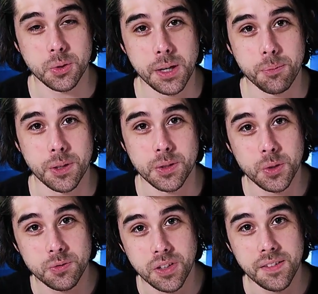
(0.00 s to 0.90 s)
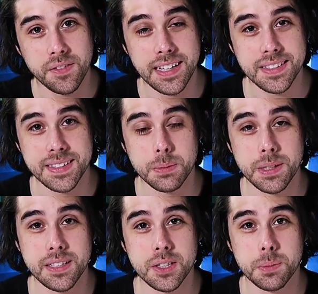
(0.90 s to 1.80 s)
equipped with two front facing
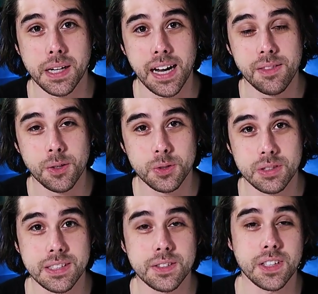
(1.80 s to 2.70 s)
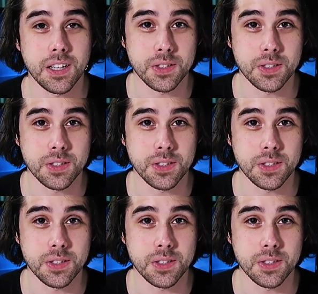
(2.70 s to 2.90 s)
speakers behind those grills, a